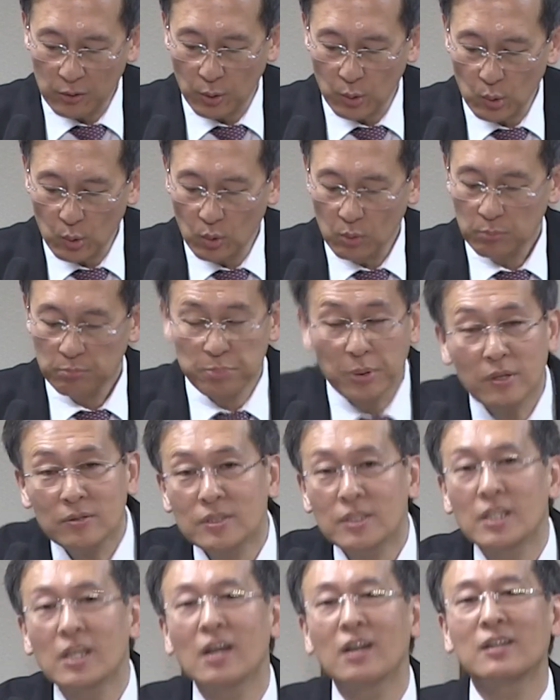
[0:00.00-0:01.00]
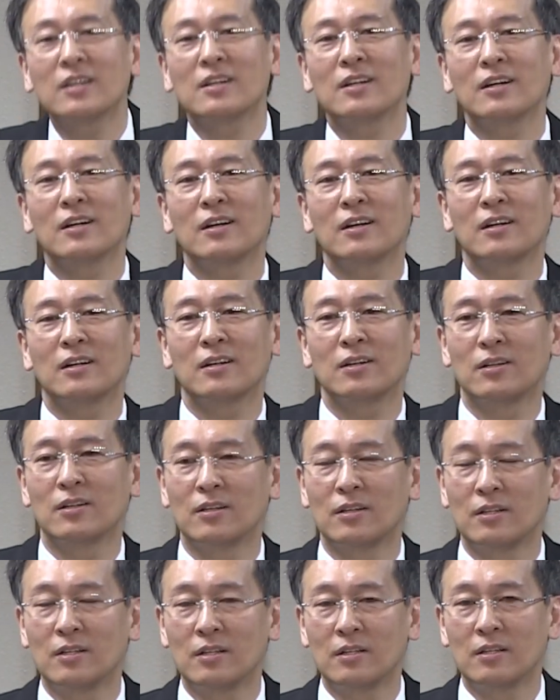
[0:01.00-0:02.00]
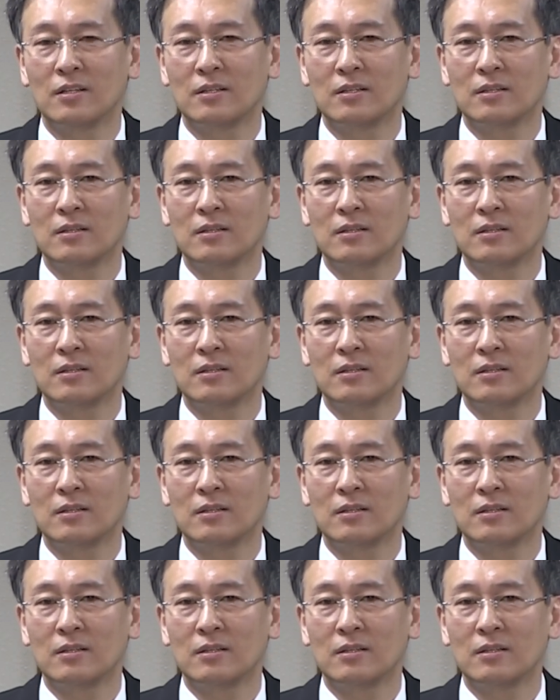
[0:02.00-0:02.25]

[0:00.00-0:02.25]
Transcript: and I will give you rest."